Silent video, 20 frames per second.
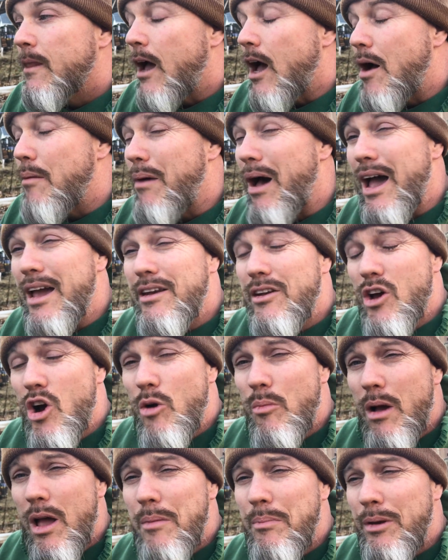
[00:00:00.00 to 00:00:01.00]
Um, I know
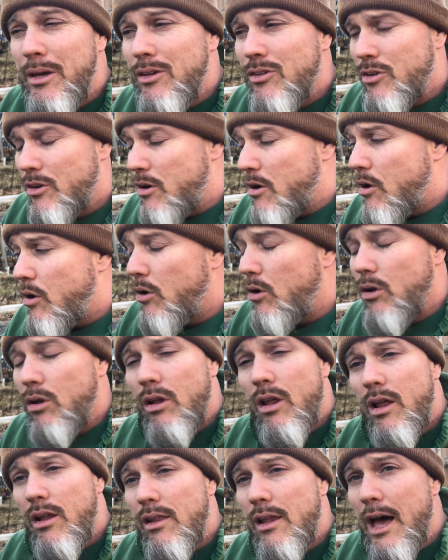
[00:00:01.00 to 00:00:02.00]
my bees are
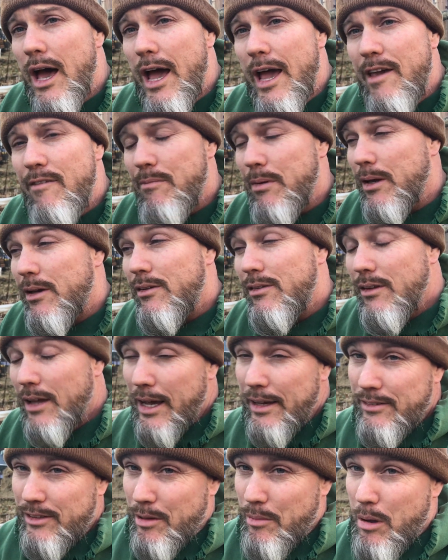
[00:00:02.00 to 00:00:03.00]
all alive because
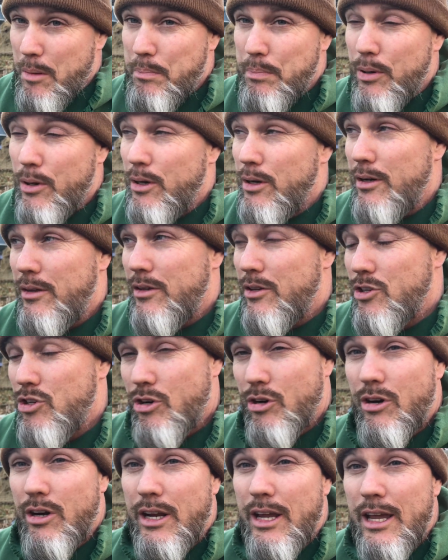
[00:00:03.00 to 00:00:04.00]
last time I put in the
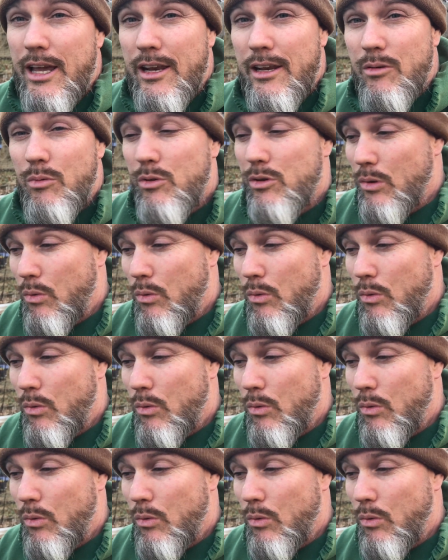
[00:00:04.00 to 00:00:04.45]
sugar candy was